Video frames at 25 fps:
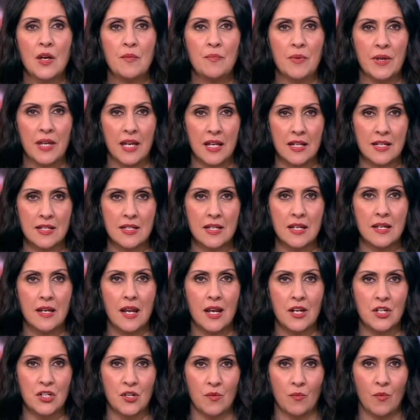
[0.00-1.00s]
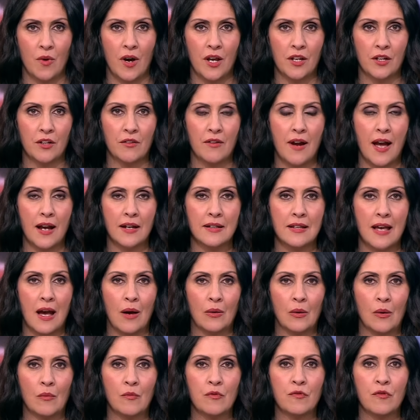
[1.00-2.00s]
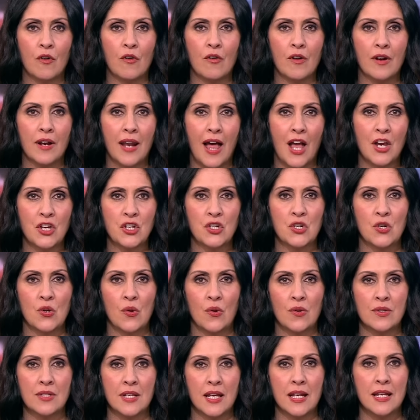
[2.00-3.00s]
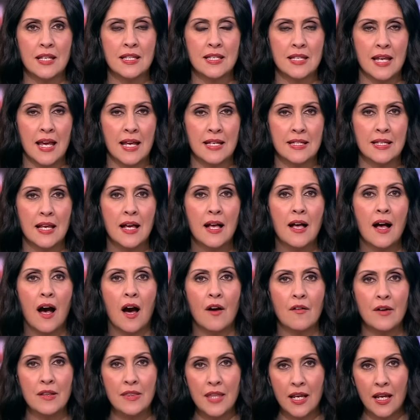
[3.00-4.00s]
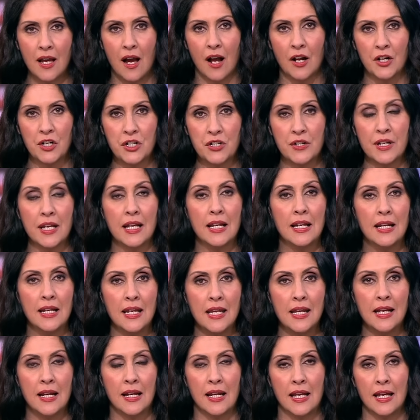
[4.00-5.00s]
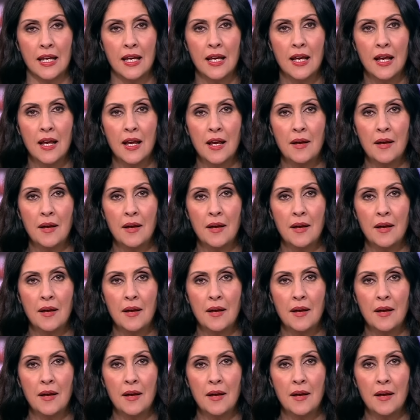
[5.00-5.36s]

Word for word: begins a nationwide crackdown on foreign nationals it says are in the country illegally.